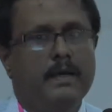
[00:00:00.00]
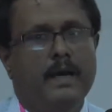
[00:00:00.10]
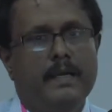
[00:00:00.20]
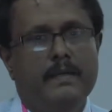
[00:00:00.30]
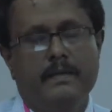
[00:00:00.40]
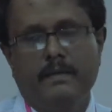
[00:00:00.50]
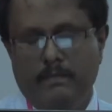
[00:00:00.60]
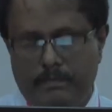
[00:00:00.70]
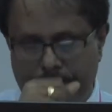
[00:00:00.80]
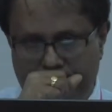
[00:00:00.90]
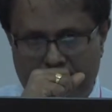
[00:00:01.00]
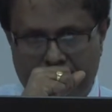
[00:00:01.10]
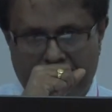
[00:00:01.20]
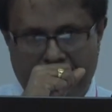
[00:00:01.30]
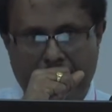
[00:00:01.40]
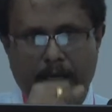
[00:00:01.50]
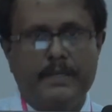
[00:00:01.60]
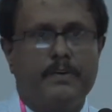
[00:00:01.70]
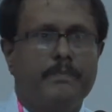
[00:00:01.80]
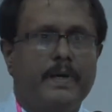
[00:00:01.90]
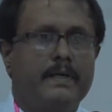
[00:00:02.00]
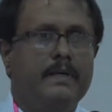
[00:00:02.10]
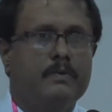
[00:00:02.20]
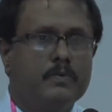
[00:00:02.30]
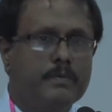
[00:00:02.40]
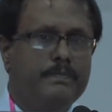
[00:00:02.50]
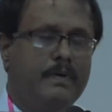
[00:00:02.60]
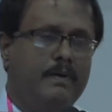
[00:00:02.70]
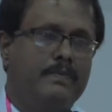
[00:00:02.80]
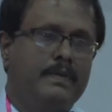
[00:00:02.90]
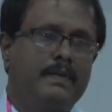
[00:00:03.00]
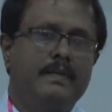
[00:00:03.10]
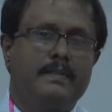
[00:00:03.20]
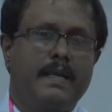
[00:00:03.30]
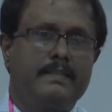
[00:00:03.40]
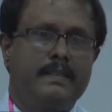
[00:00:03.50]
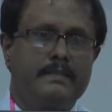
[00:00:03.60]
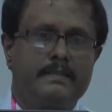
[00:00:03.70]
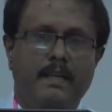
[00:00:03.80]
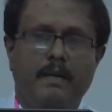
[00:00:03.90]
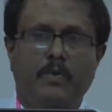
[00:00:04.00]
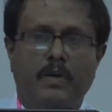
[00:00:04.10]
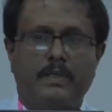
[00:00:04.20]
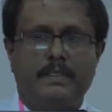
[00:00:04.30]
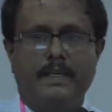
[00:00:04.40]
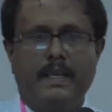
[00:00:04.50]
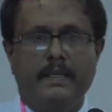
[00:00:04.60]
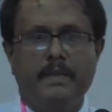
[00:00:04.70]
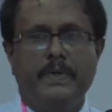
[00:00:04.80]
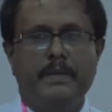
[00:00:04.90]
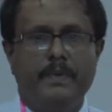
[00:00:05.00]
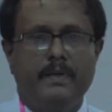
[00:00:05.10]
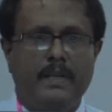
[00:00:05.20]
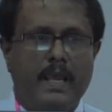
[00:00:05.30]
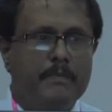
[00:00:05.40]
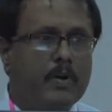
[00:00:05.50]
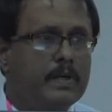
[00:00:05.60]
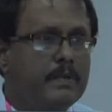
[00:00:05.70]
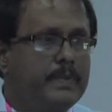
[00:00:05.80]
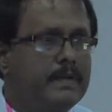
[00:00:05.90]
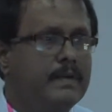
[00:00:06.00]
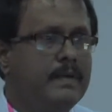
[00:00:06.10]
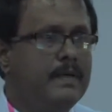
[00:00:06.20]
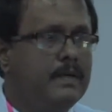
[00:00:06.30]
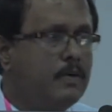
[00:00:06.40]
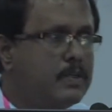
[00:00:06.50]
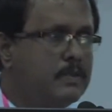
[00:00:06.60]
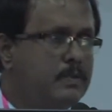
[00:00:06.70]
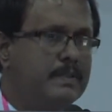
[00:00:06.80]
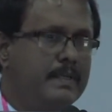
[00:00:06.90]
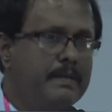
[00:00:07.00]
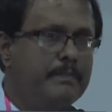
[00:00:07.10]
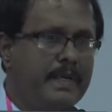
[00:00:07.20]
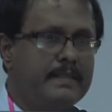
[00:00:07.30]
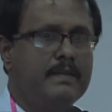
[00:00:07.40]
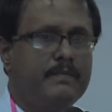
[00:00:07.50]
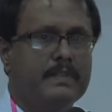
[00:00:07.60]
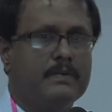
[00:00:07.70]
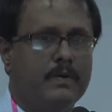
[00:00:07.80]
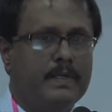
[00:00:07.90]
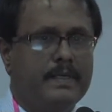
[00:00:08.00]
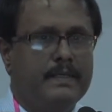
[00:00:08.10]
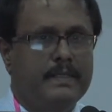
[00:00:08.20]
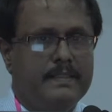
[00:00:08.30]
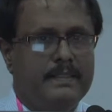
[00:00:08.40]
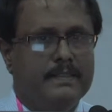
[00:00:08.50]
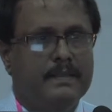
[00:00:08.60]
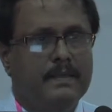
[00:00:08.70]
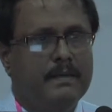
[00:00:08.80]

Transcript: High dihydropyridine group of calcium channel blockers like nifedipine, amlodipine, not good in patients with chronic kidney disease.